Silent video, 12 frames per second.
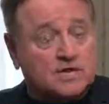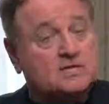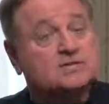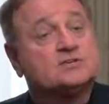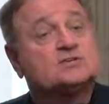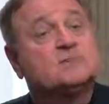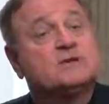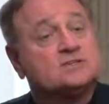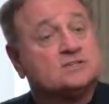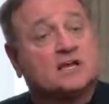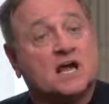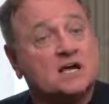It just
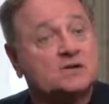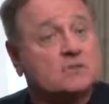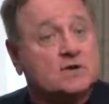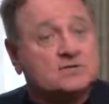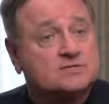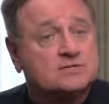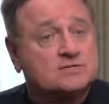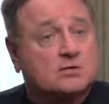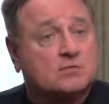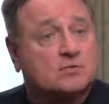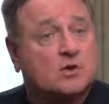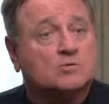means the contrast is
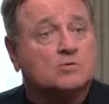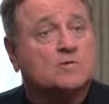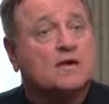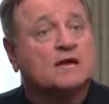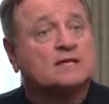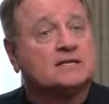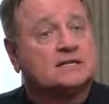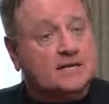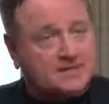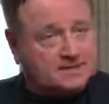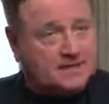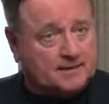so low you can't
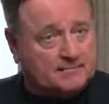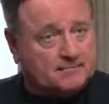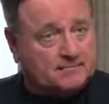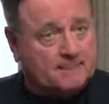detect that.